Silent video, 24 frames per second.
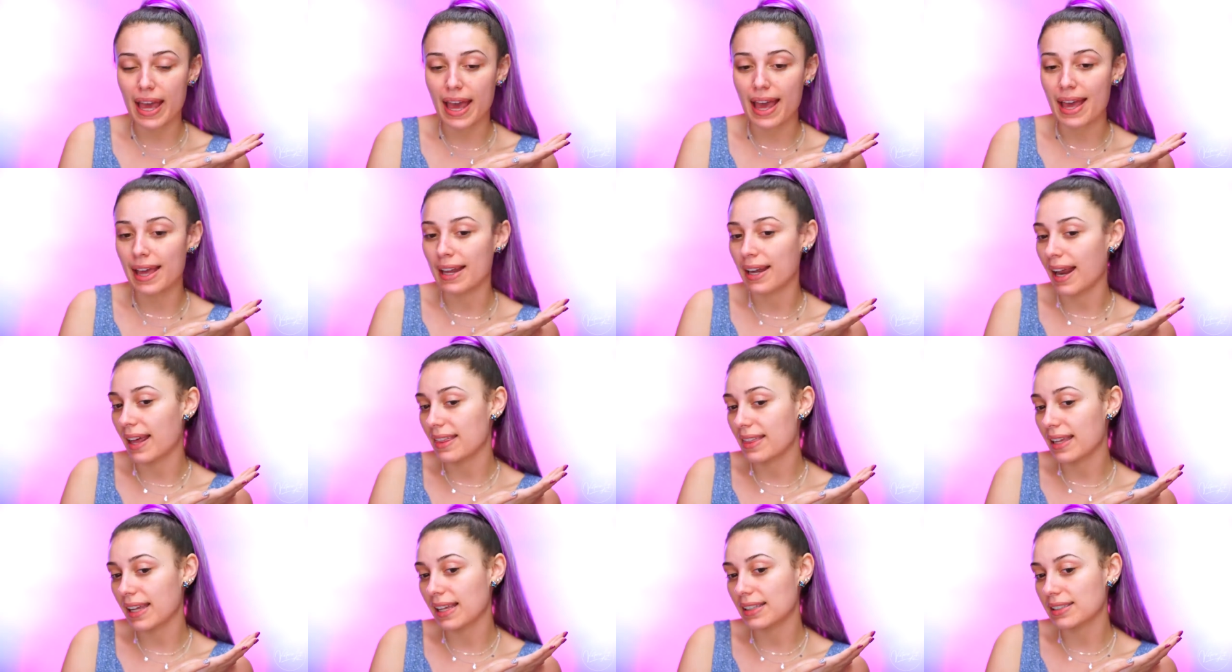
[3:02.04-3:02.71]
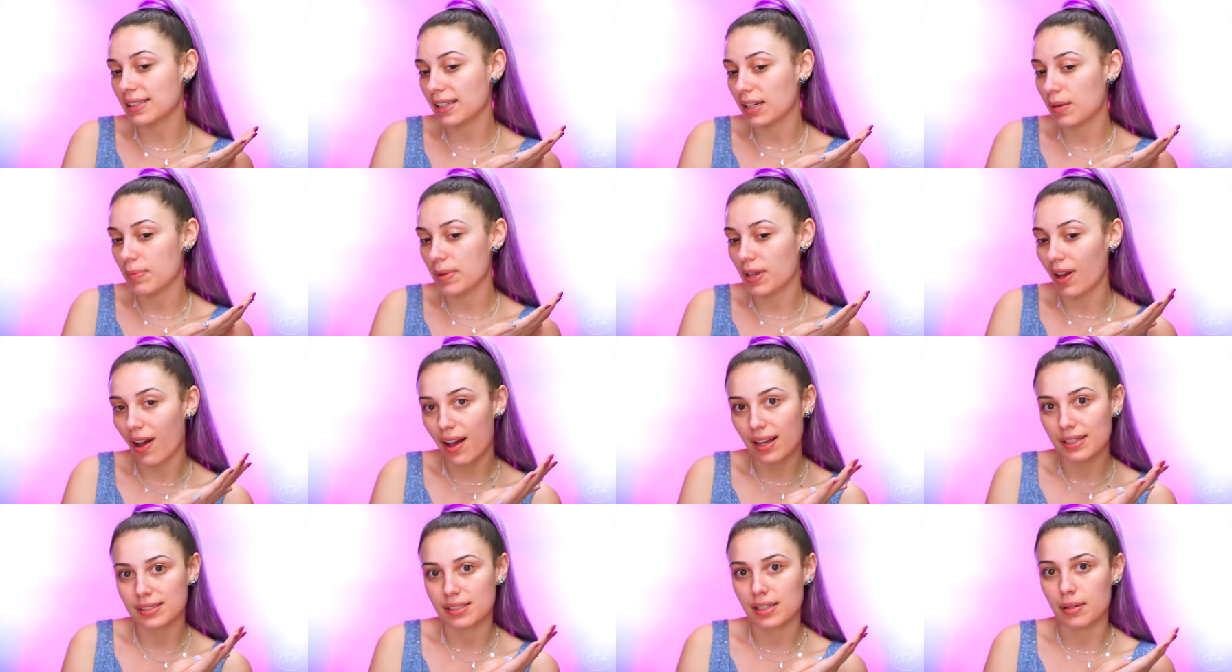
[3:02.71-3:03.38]
and I think it's gonna be
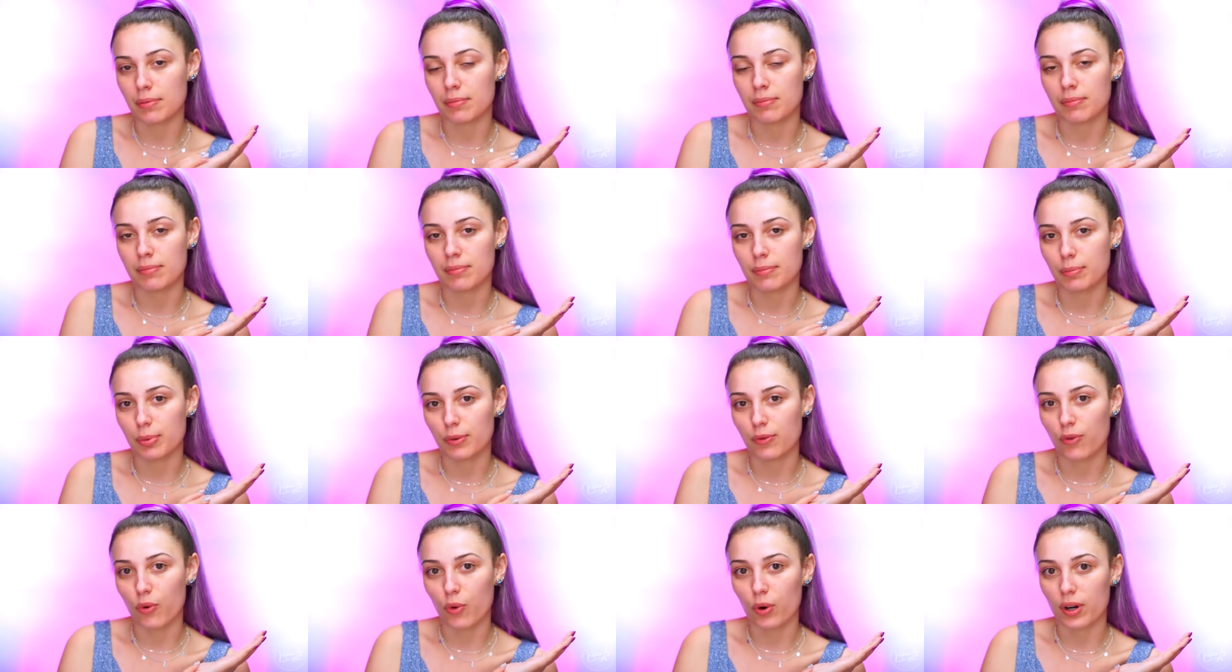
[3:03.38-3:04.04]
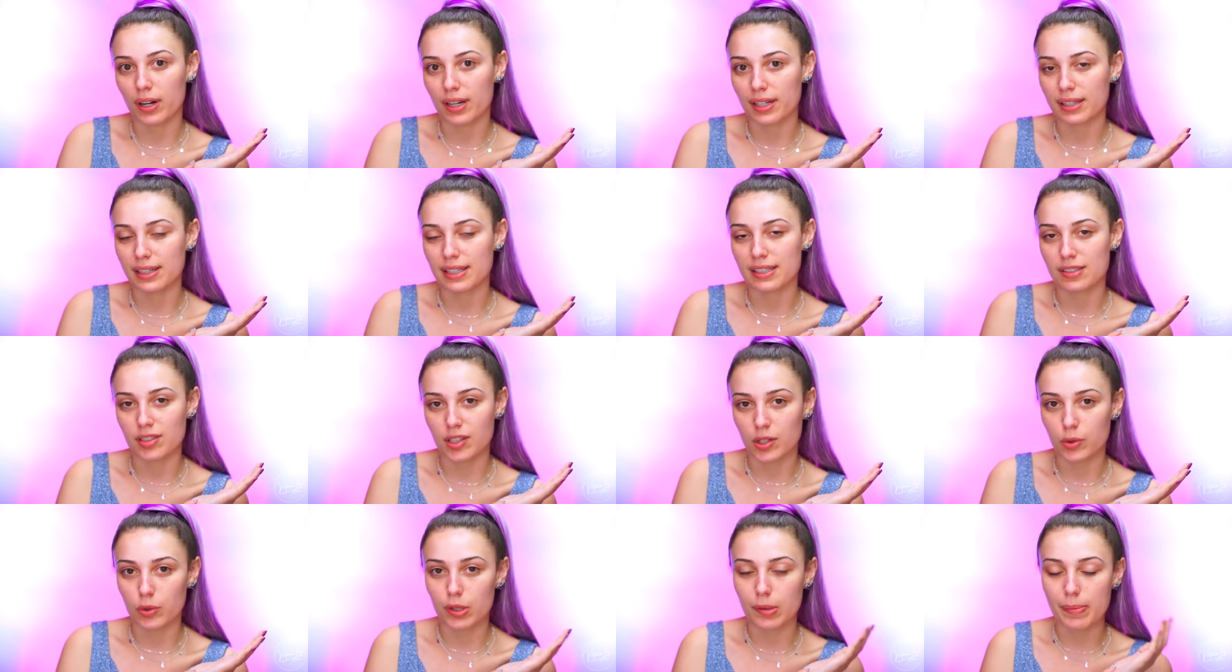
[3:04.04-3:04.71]
awesome before
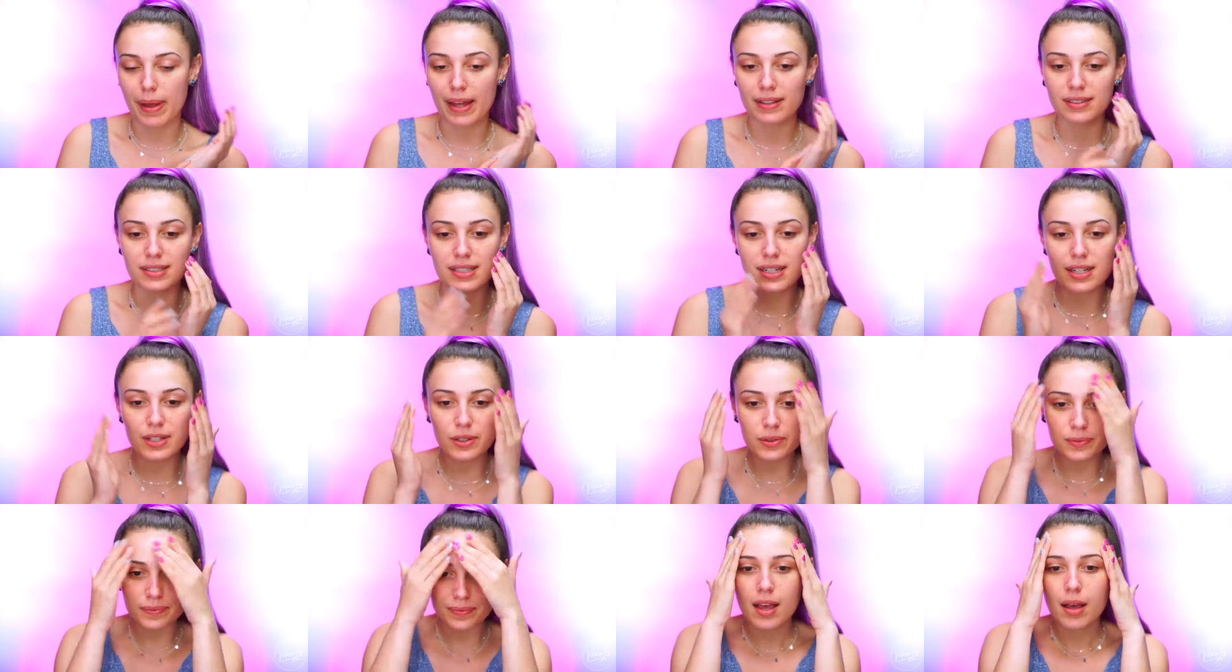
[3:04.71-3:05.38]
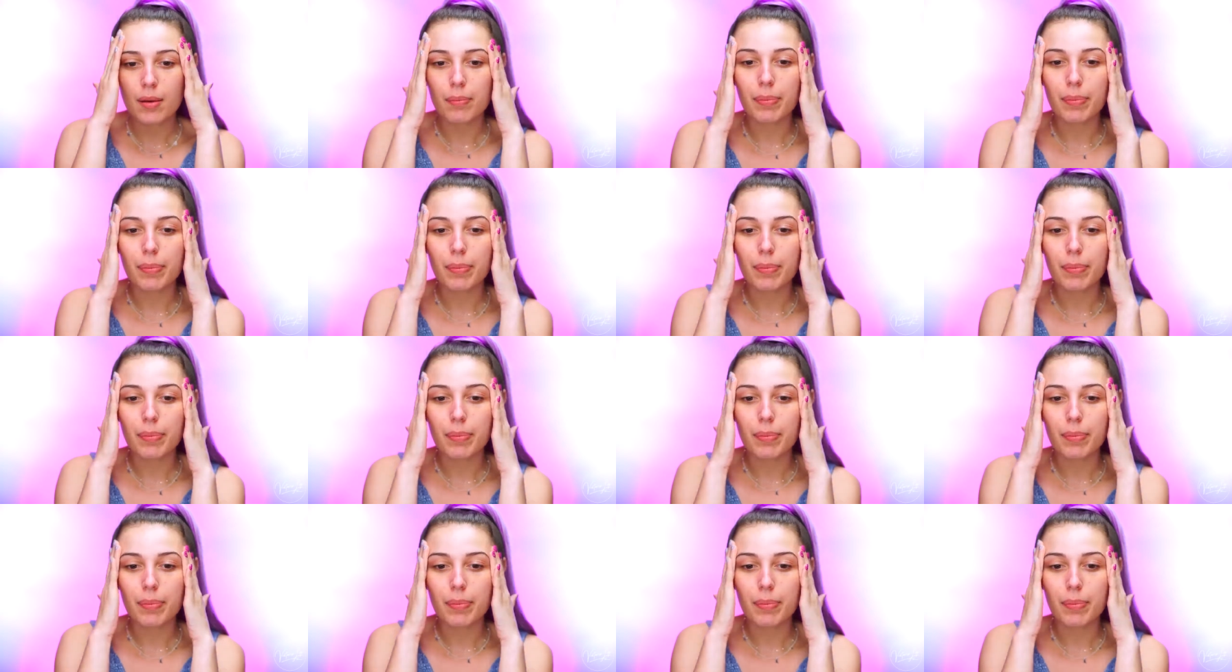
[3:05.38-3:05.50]
this look we're about to do.